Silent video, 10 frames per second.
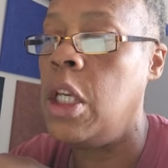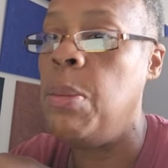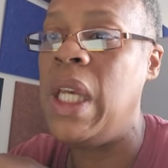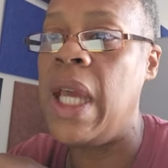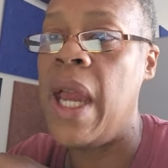
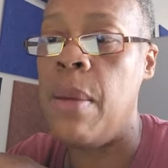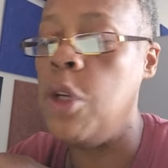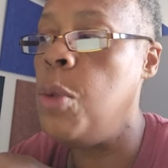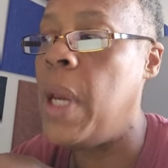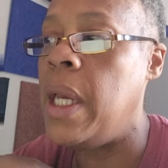you
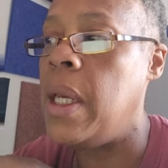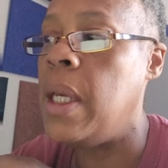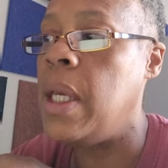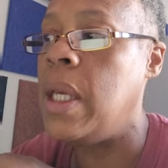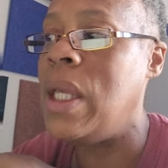may
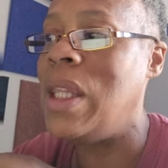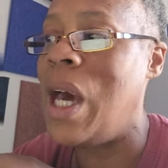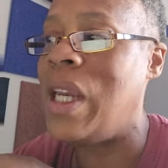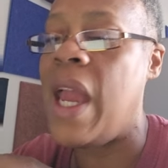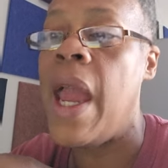
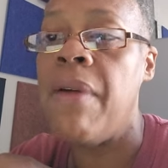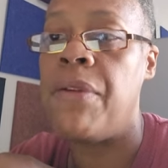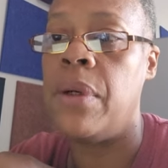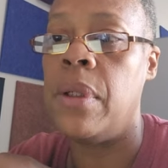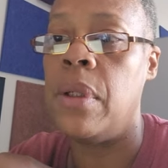not
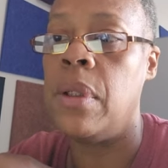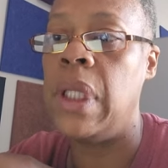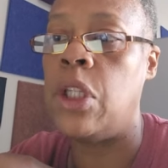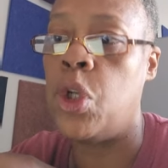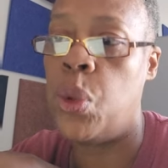ever
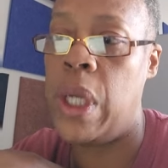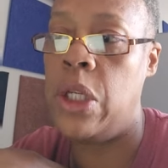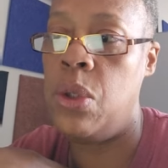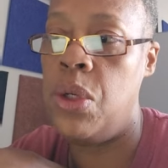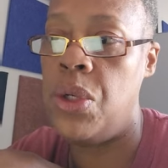get the
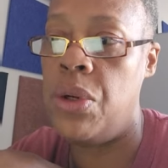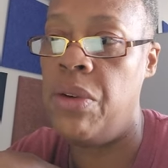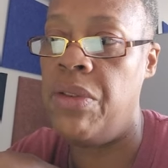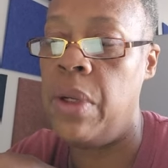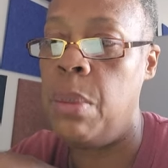credit you
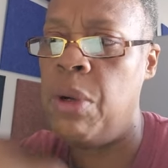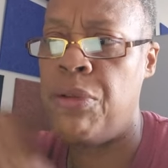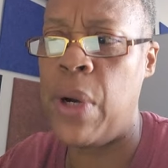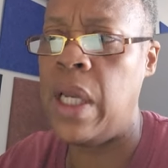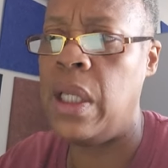deserve, but
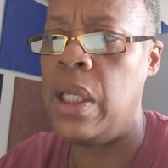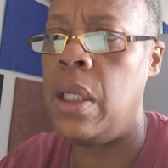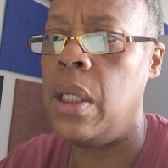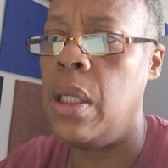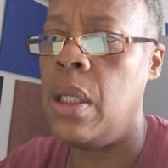
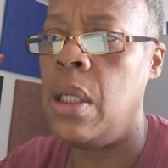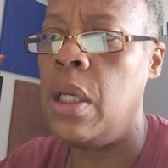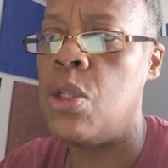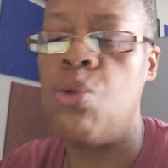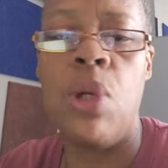frankly,
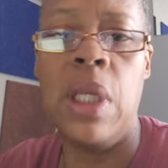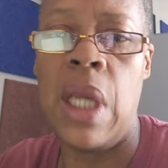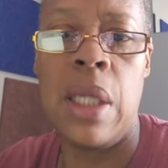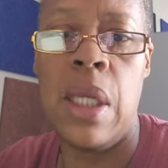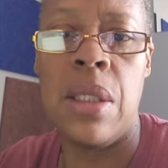it's really
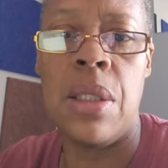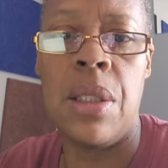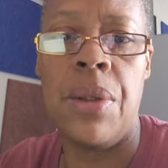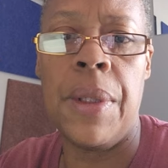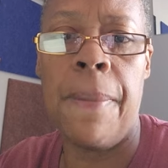not
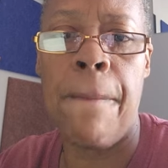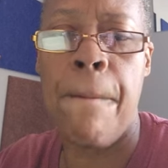necessary.